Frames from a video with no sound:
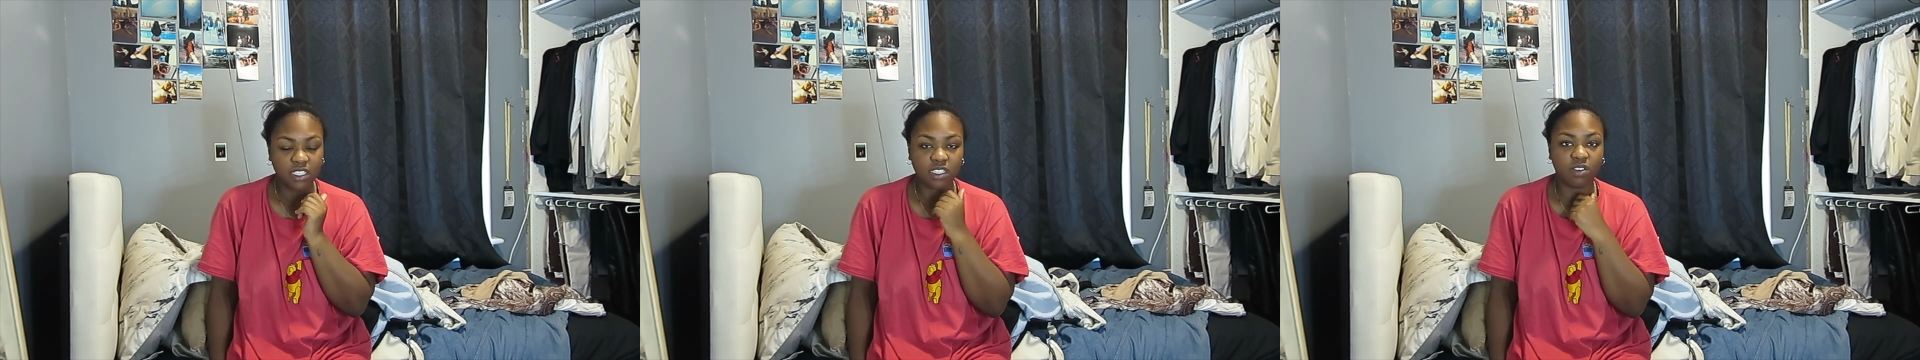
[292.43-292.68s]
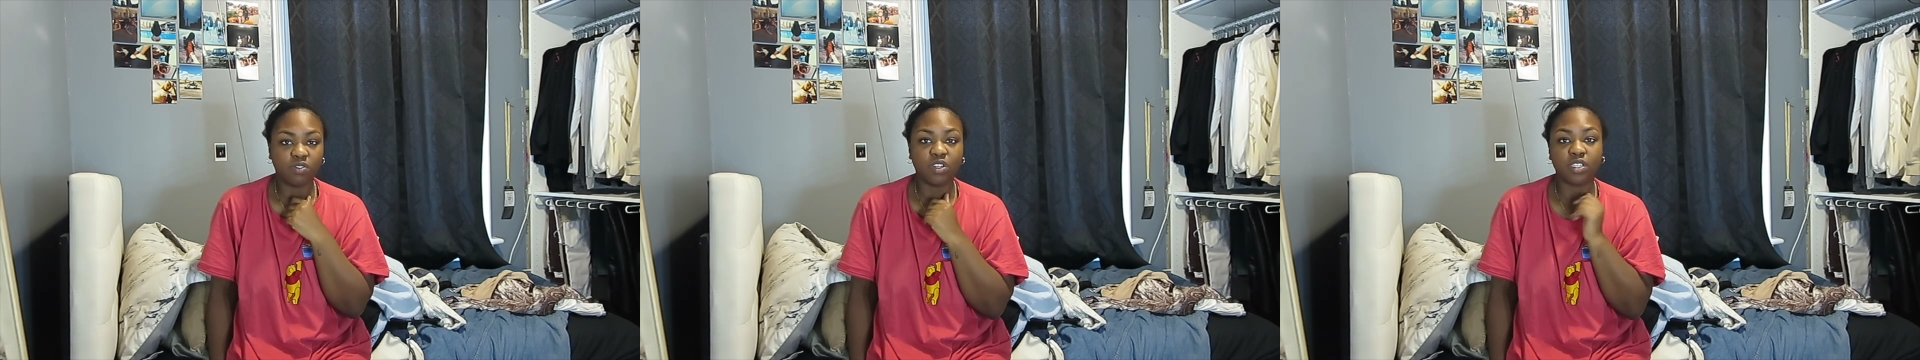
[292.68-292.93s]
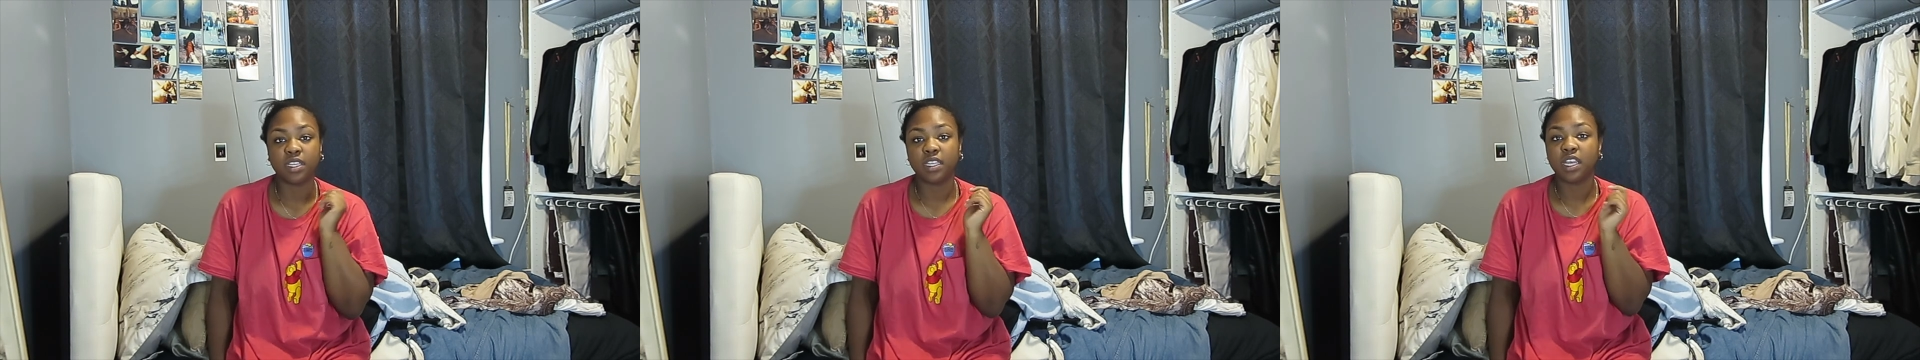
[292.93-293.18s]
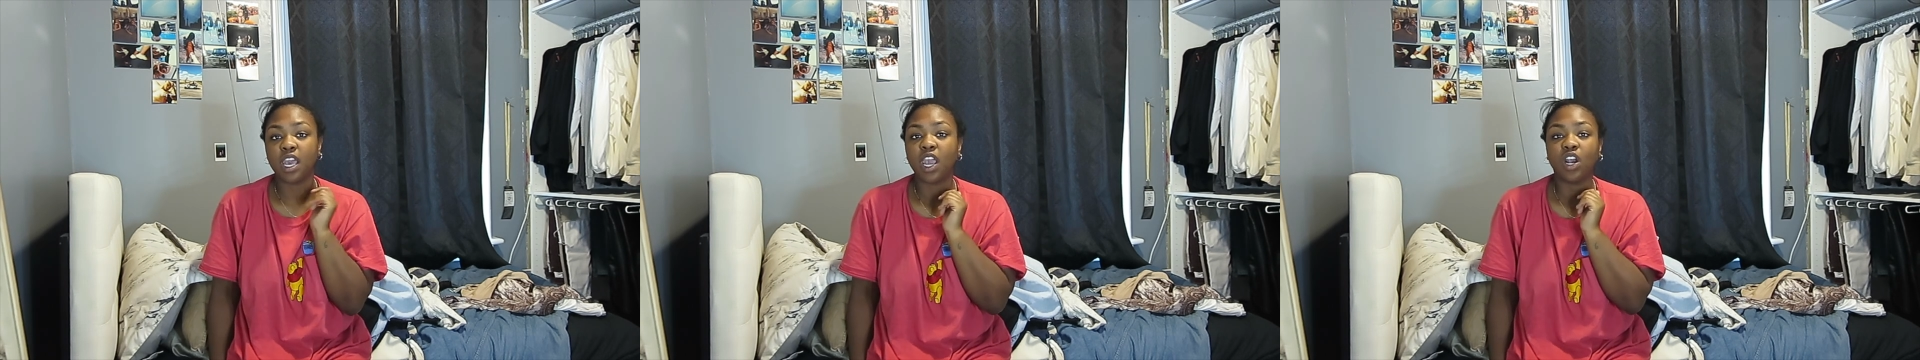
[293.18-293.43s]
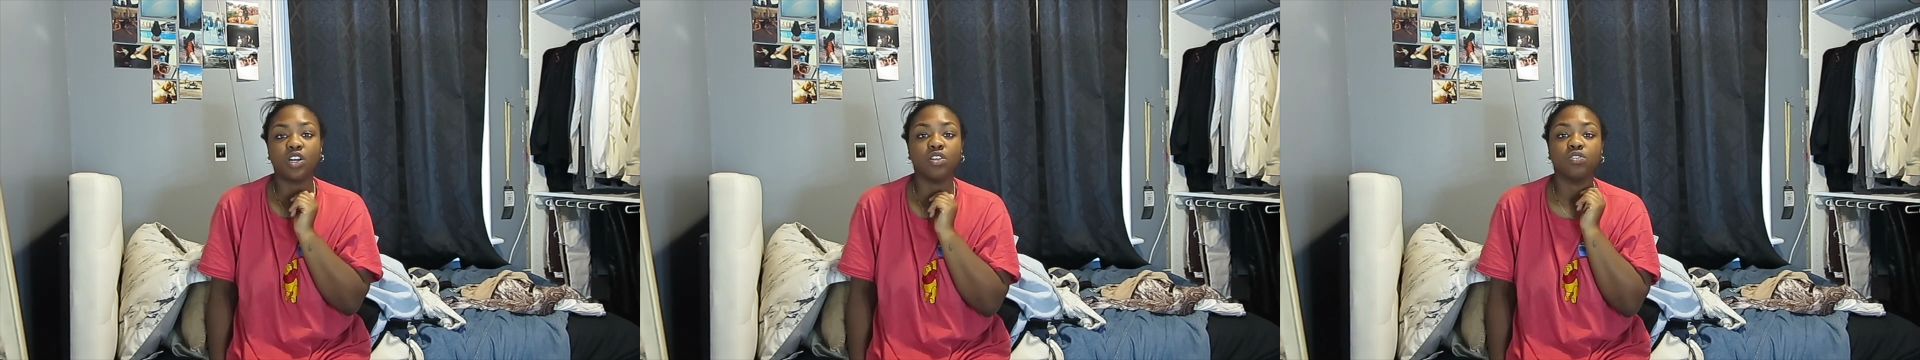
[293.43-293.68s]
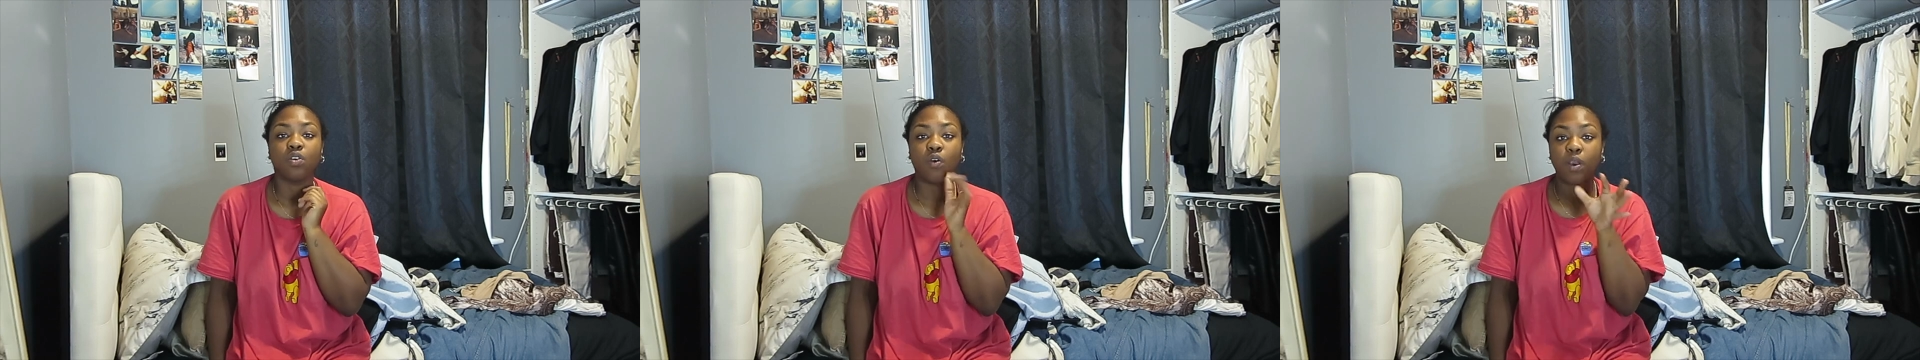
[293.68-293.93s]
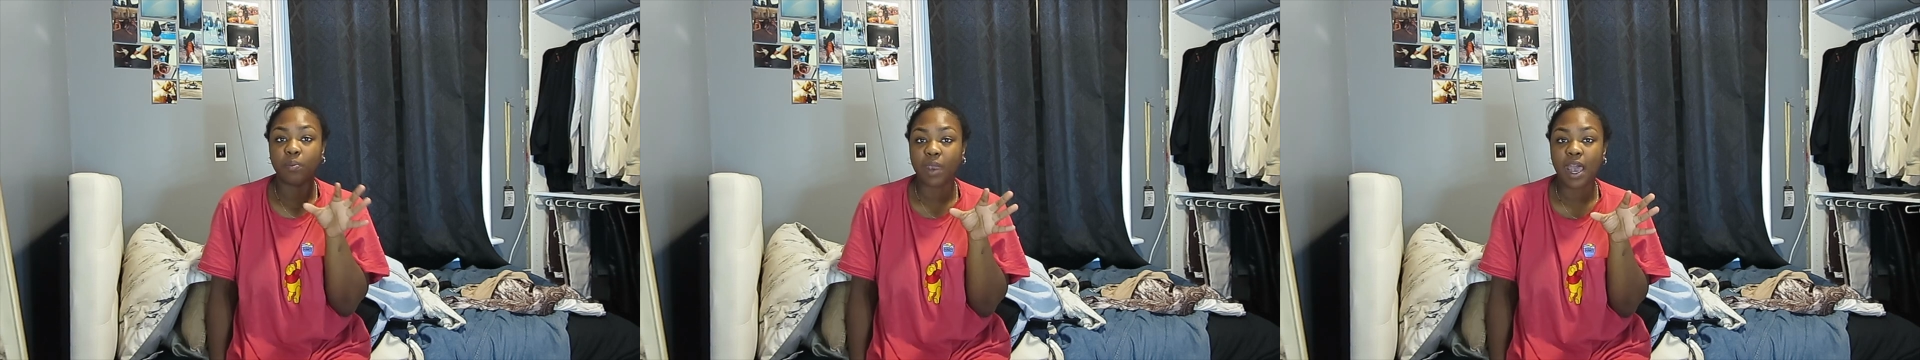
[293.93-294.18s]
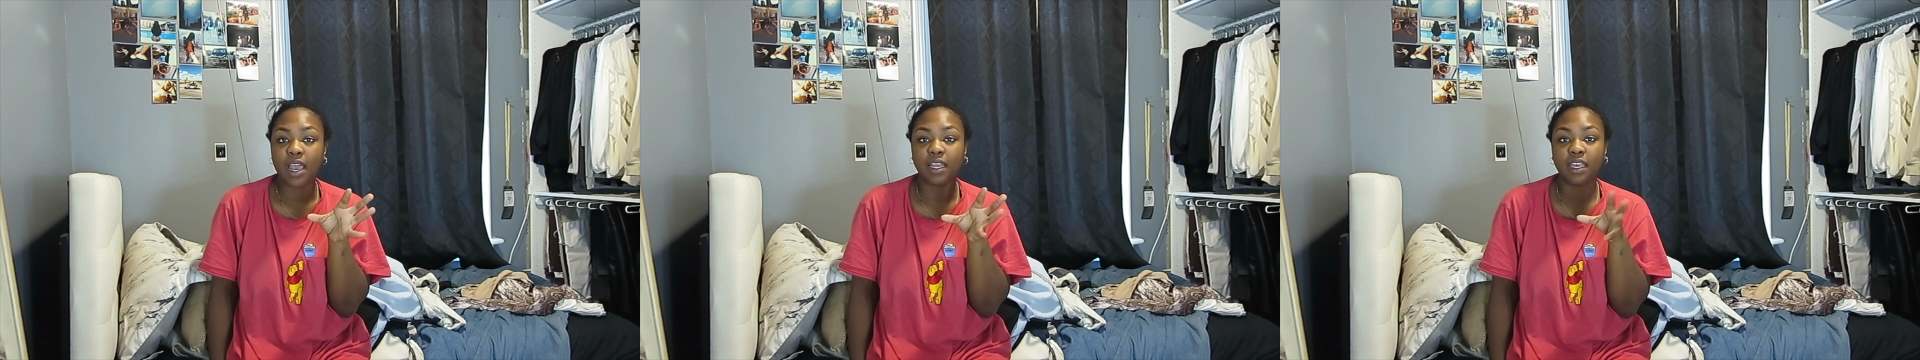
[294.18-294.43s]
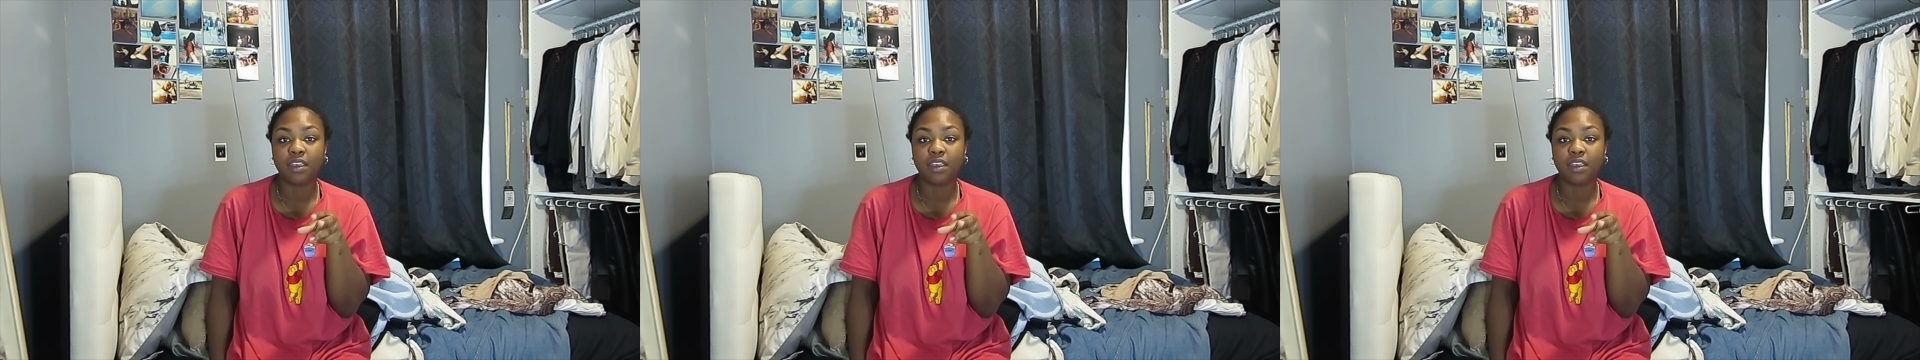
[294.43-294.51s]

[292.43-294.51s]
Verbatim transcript: still feels like the hair is growing back.